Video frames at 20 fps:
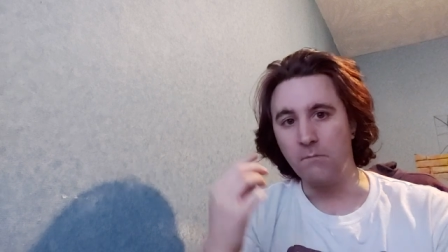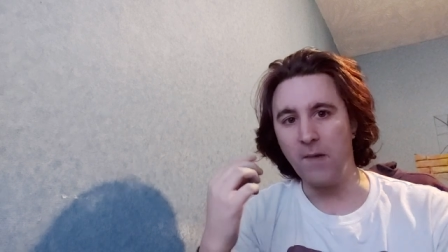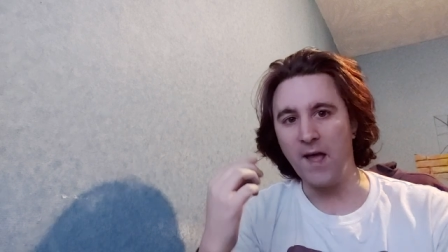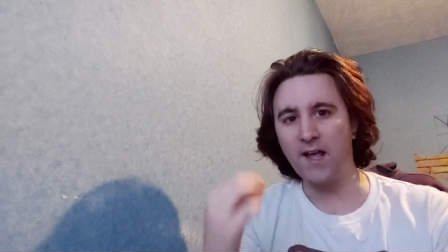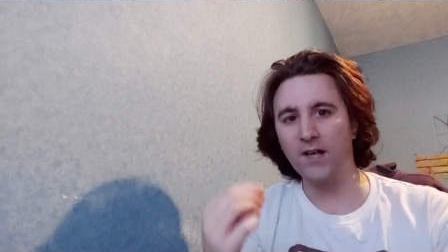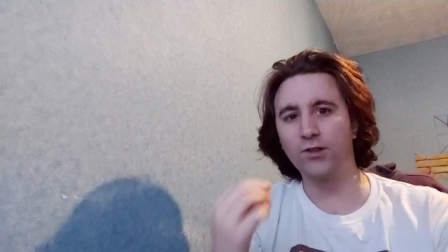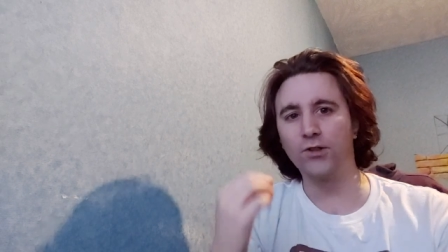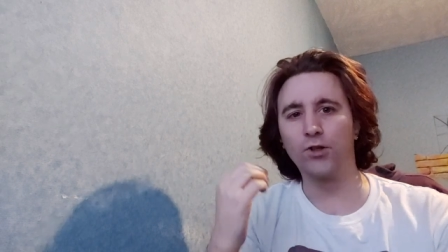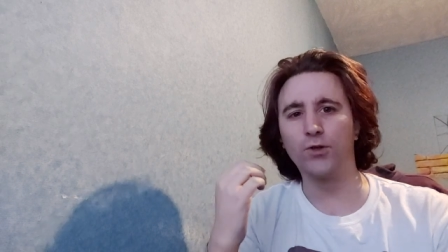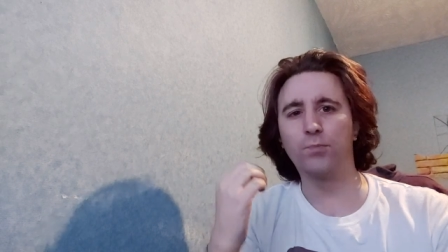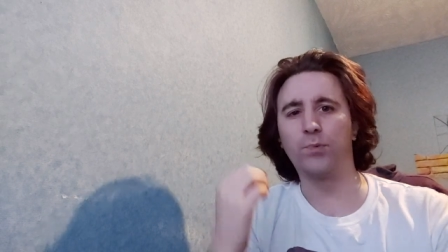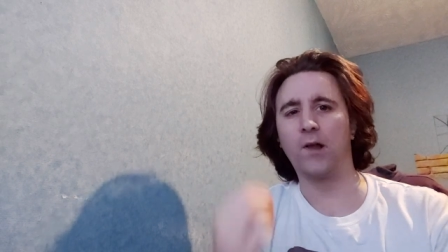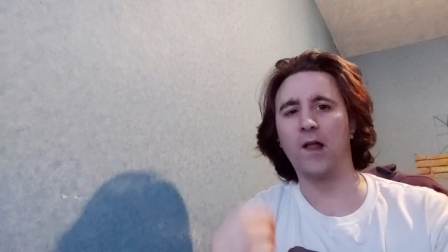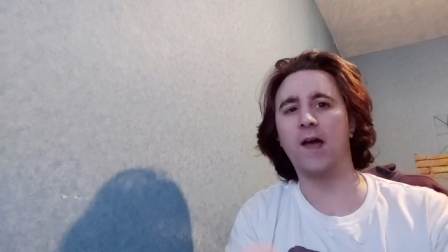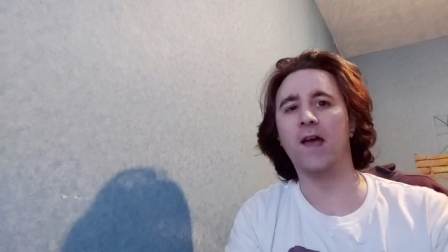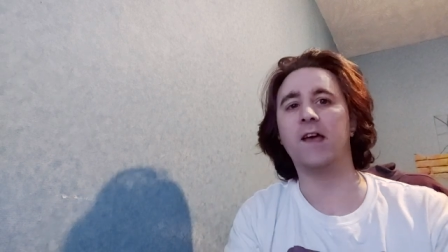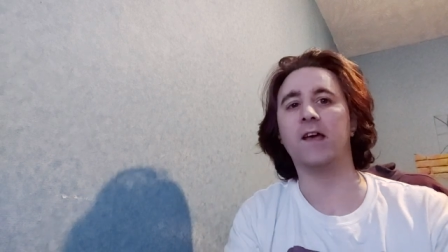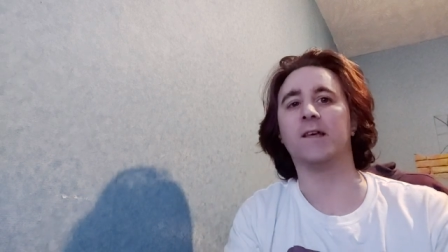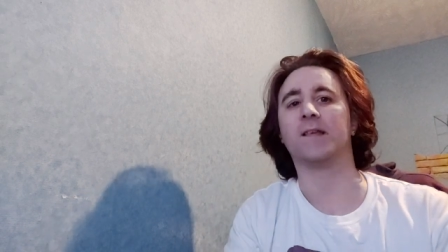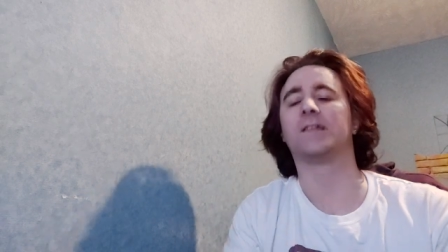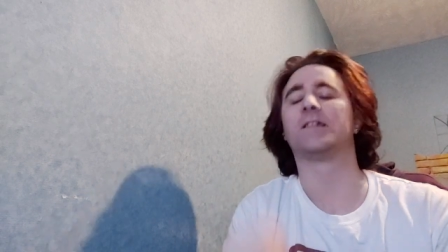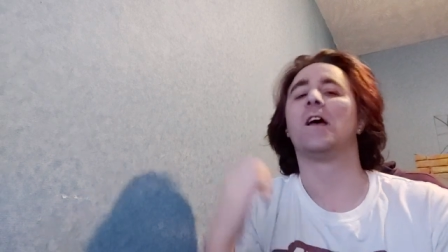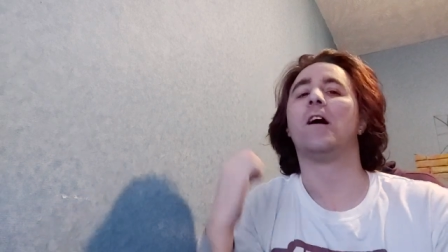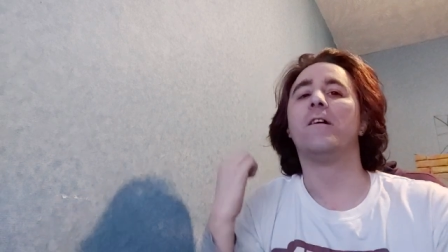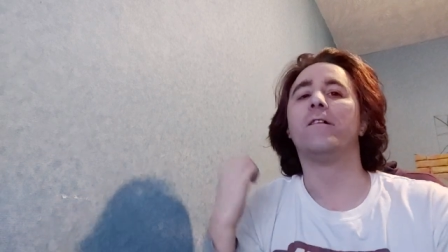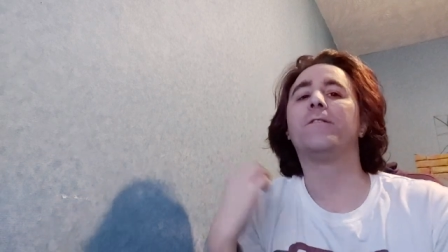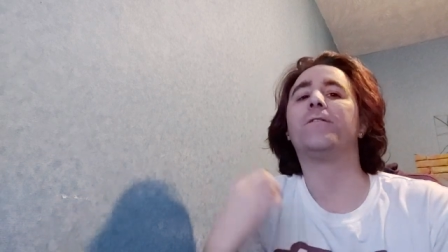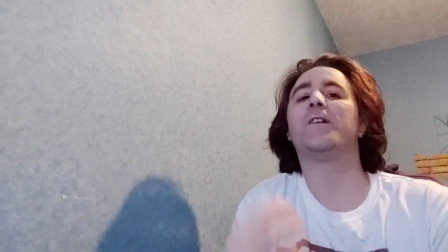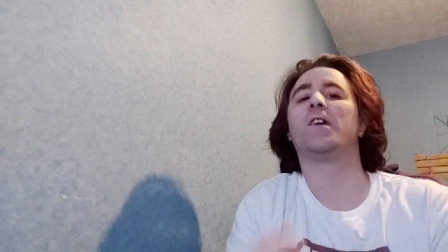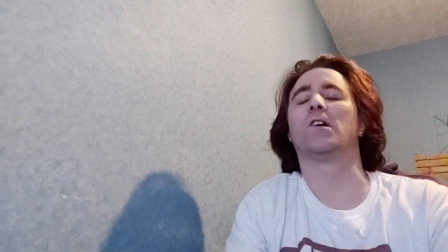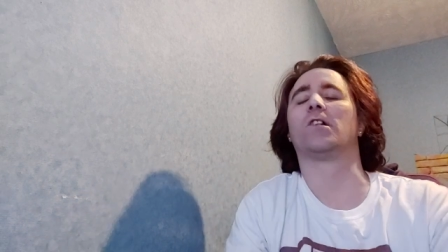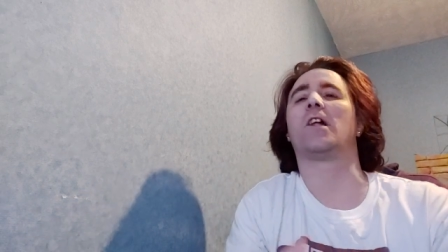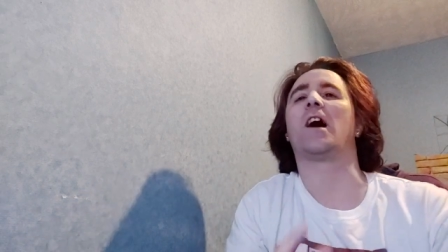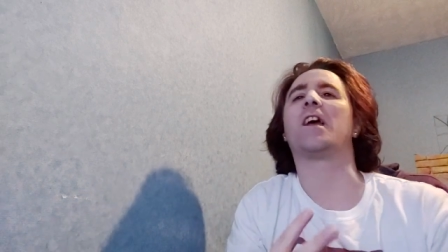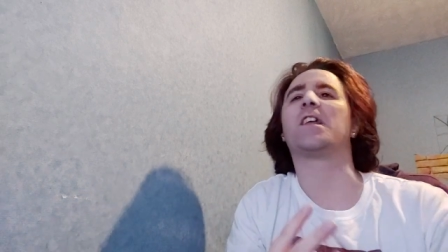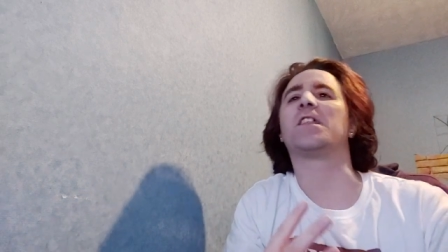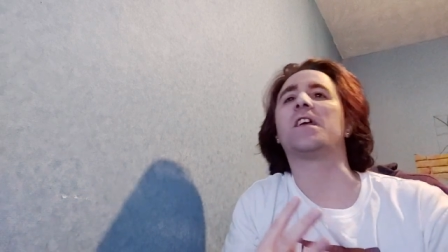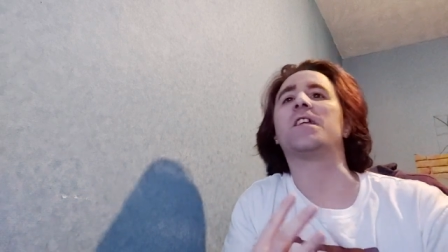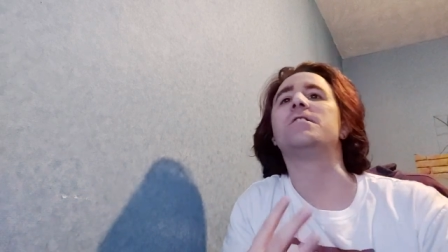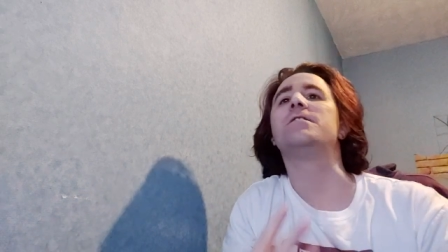Make those players feel
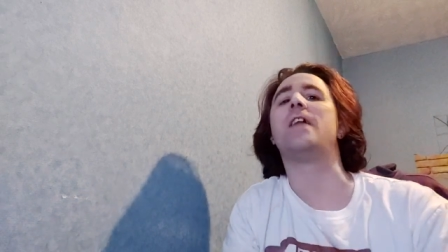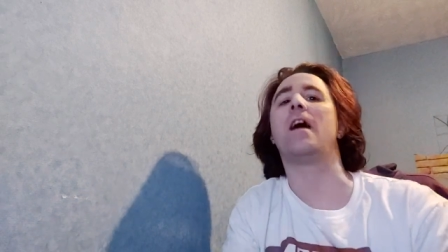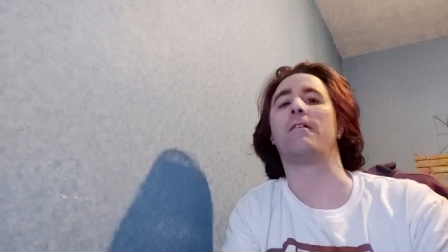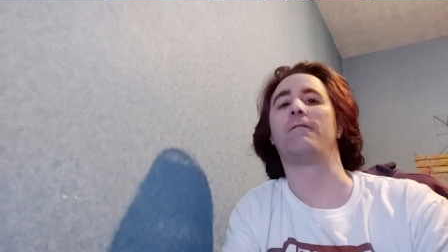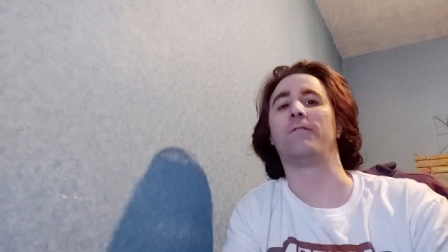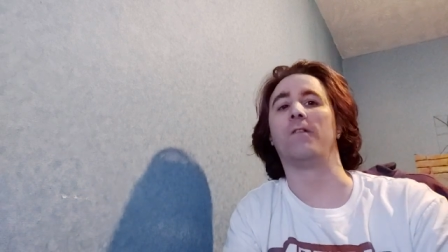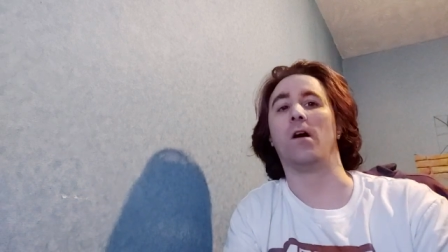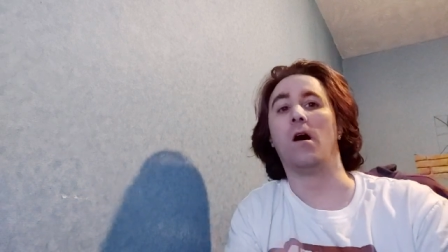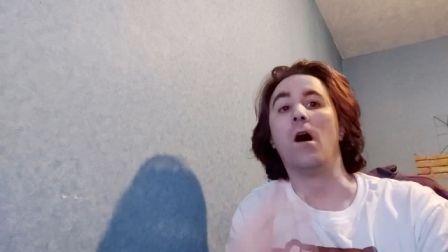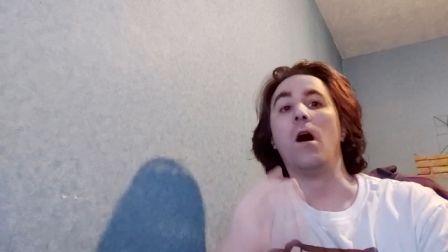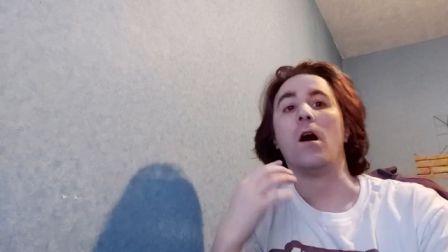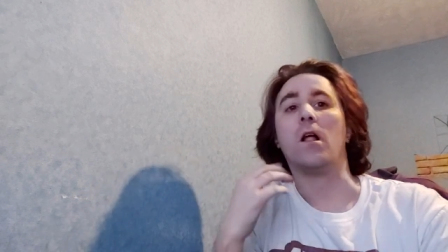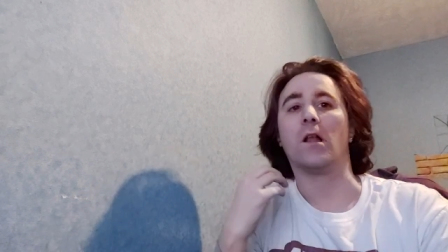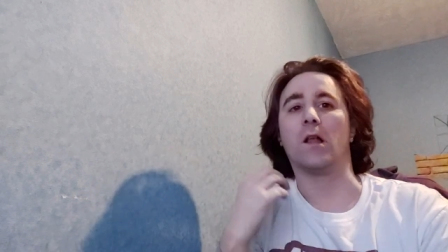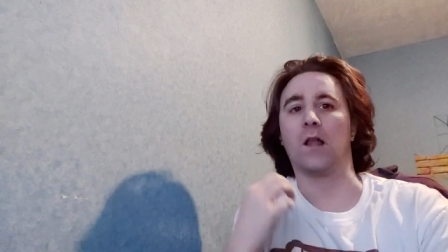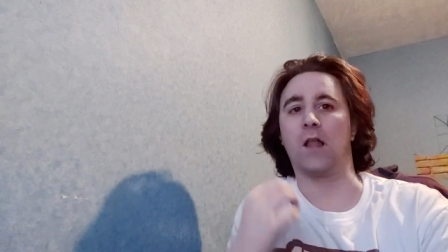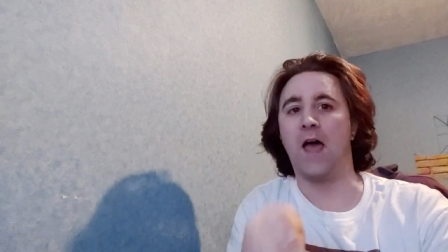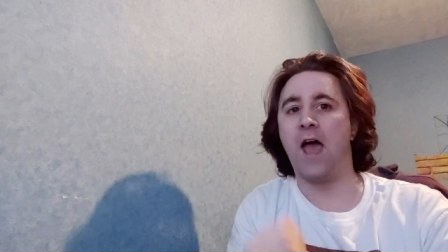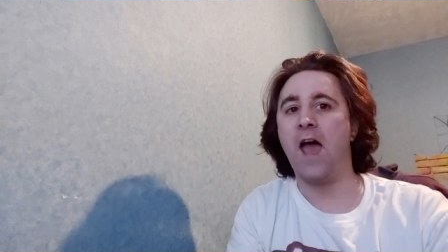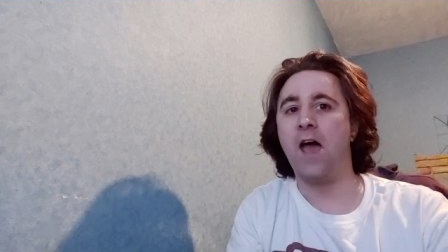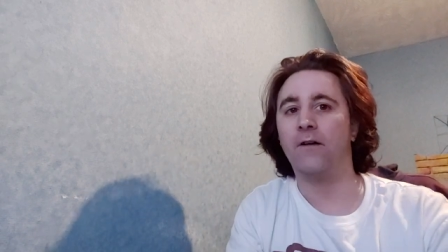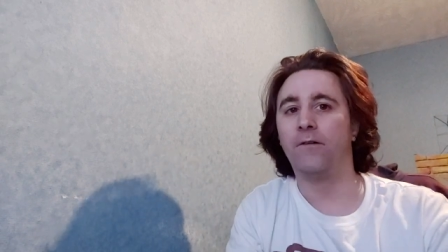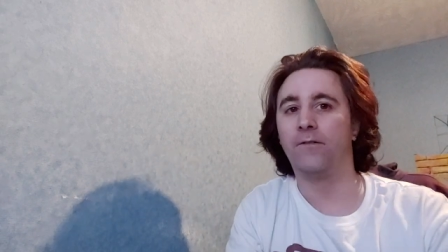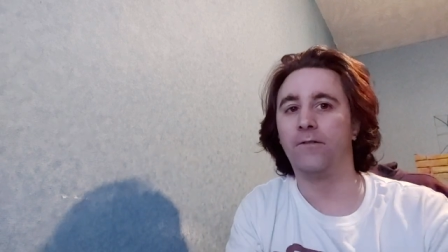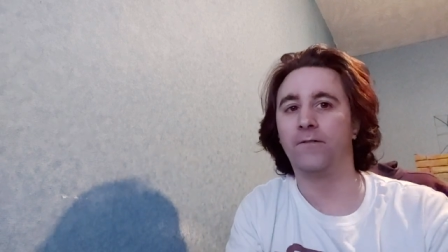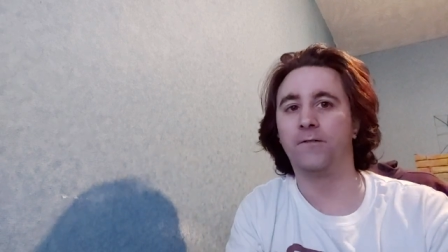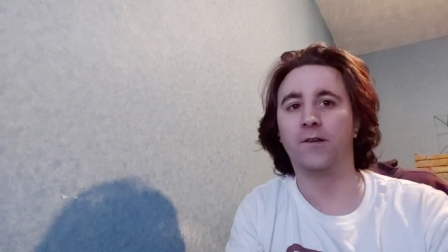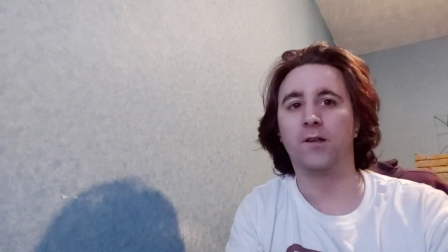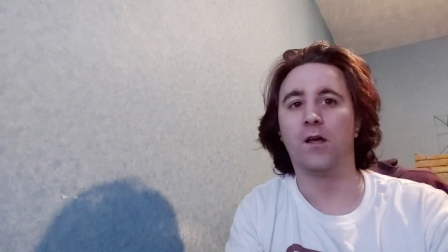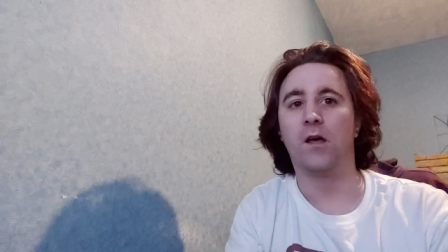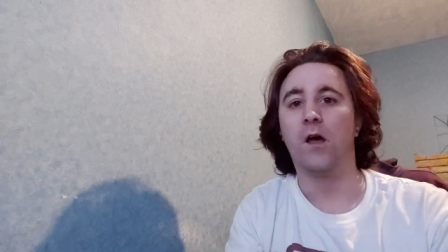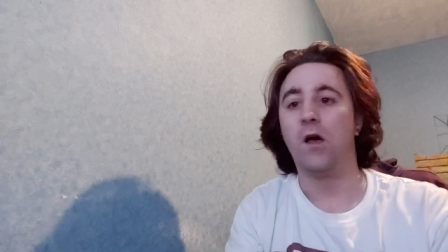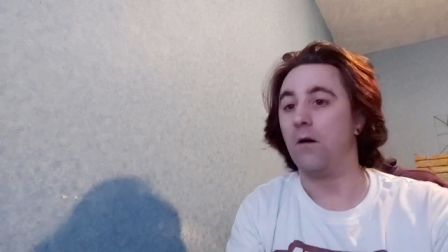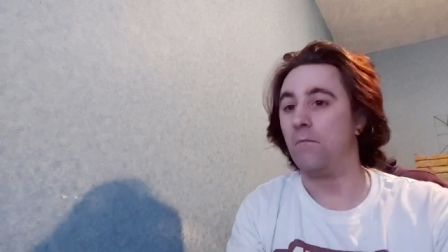like they never left.